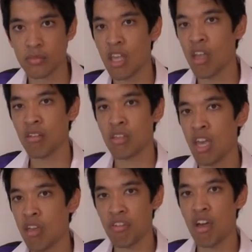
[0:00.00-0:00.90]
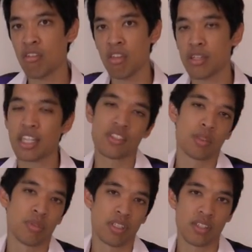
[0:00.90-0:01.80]
Okay, father. That's the
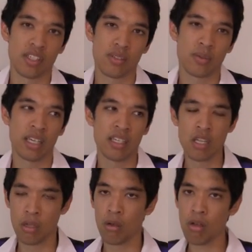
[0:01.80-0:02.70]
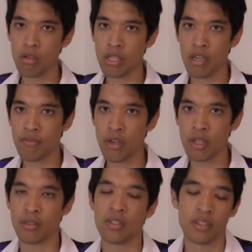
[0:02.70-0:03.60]
princess. Wait. Okay,
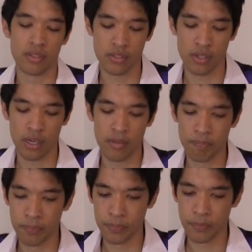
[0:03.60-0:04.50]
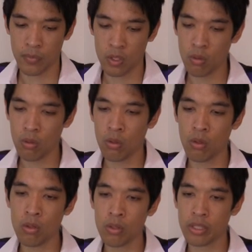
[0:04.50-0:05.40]
father. No, sorry.
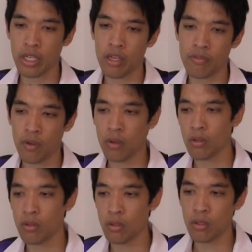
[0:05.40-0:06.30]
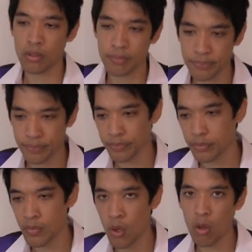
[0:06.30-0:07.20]
Okay, father.
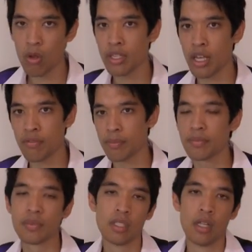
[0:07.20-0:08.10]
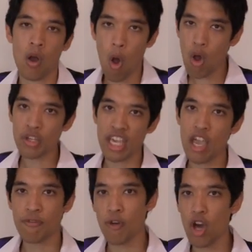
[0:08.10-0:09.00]
Okay,
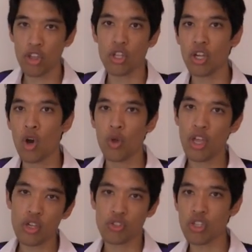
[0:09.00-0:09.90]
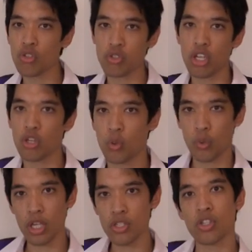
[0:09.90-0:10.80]
father. Well, that sounds like a
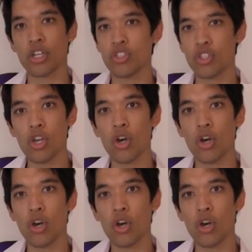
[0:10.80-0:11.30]
great idea.